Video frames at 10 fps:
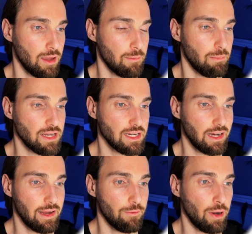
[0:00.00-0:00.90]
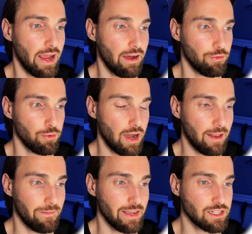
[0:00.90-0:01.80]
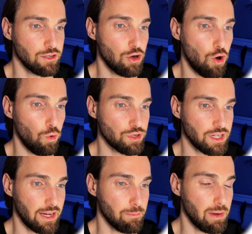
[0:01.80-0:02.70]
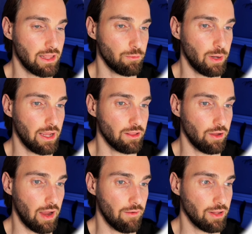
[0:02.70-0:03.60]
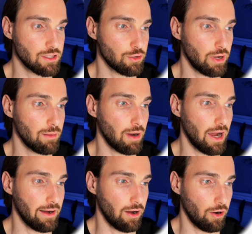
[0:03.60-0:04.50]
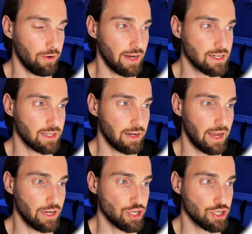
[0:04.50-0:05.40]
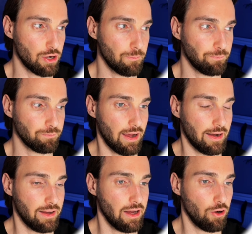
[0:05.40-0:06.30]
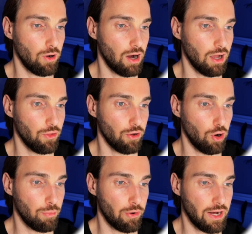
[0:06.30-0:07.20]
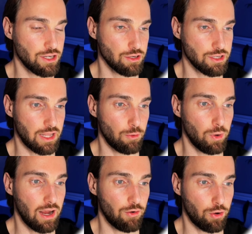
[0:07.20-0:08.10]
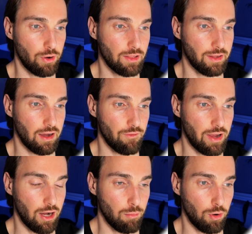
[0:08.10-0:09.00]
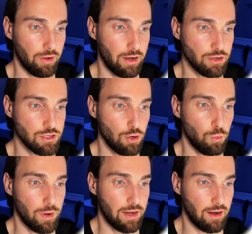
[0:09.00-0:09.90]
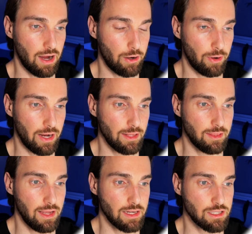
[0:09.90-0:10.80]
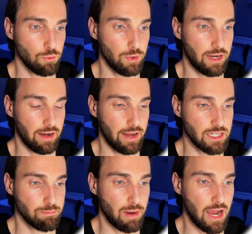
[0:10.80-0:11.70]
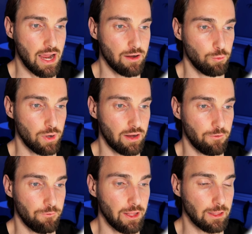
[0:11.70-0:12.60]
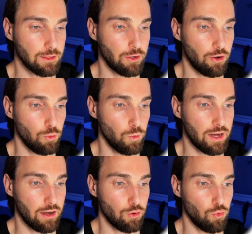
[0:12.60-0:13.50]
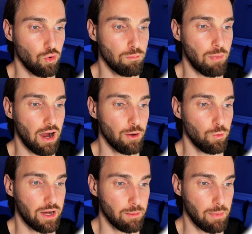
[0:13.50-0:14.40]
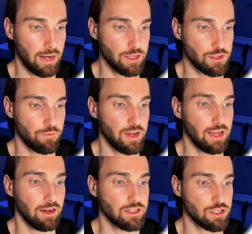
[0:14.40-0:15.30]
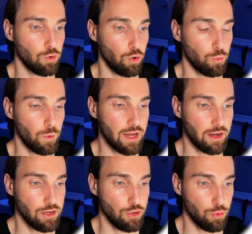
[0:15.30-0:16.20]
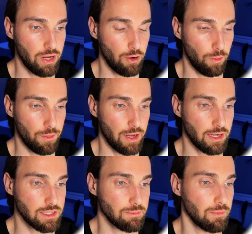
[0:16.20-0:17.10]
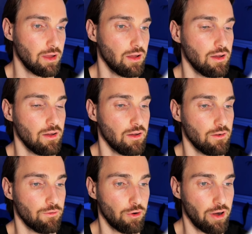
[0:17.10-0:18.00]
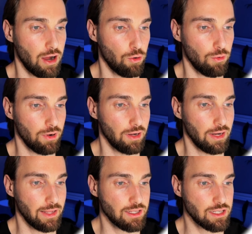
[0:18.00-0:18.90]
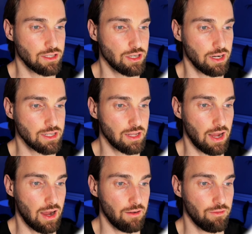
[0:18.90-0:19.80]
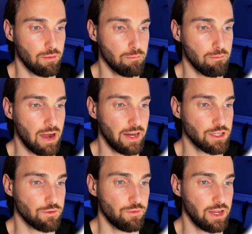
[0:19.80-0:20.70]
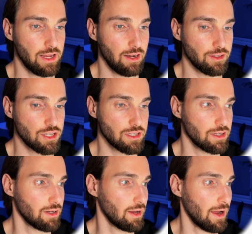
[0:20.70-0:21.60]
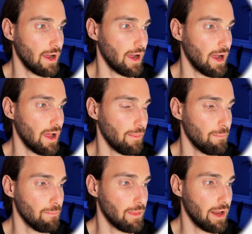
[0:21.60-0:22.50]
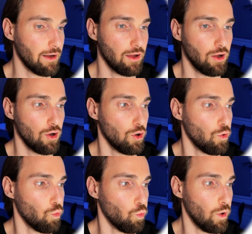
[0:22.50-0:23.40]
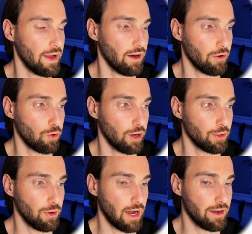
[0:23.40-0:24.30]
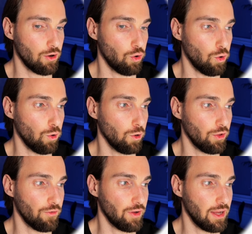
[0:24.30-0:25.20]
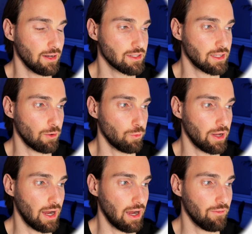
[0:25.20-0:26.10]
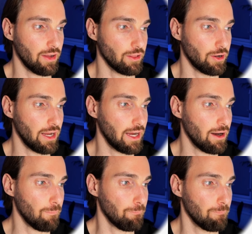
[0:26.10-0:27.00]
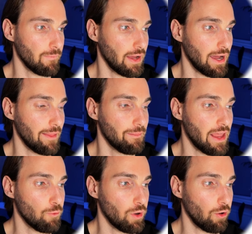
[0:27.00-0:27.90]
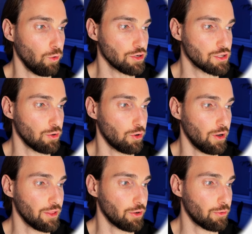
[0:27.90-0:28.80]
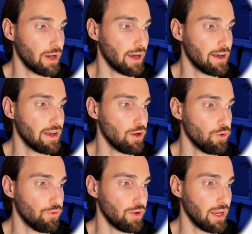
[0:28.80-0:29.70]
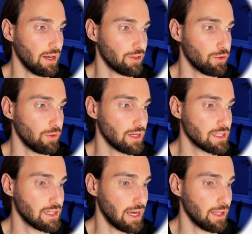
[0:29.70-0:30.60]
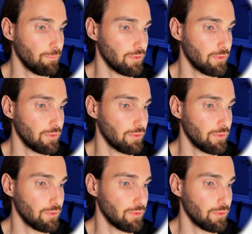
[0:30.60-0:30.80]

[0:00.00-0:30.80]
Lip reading: Basically, we have to add these nodes in between the event stream and our destination. And here are the operations that we have currently available here. So we can aggregate things, we can expand, we can filter, we can group by, we can manage fields, or we can union things. For now, let's just have manage fields, and then we are going to add all the fields that we have in the data. And then we're also going to create a new field to this data.